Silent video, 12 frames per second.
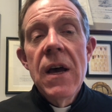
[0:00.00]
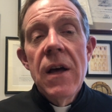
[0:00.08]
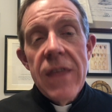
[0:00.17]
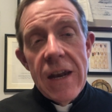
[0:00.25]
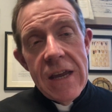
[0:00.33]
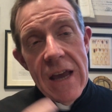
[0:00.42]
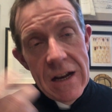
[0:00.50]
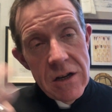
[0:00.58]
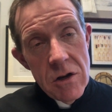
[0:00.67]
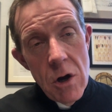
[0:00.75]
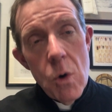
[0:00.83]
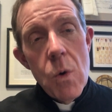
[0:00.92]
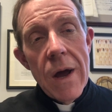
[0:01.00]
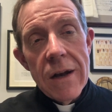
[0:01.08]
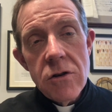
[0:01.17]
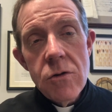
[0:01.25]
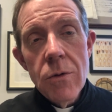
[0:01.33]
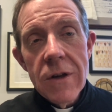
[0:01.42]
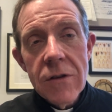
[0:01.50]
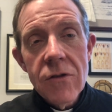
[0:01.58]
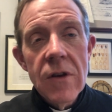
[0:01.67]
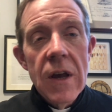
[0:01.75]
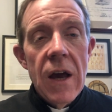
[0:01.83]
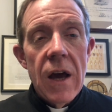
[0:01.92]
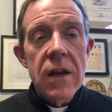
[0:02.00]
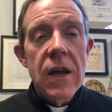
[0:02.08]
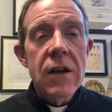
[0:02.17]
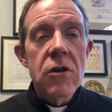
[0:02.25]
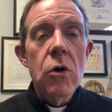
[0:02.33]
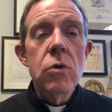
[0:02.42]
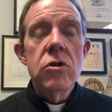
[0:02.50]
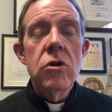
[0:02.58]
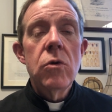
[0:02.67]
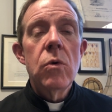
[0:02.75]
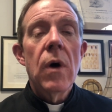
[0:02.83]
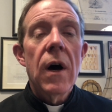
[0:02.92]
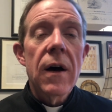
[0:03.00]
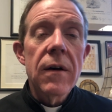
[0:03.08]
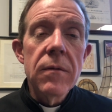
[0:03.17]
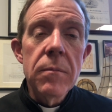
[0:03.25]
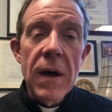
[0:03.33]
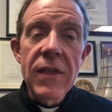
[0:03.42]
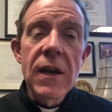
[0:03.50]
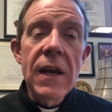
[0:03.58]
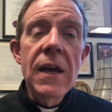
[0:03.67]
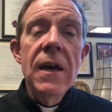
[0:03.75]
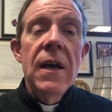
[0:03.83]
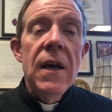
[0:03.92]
that he had to go and do this and go to Bethany.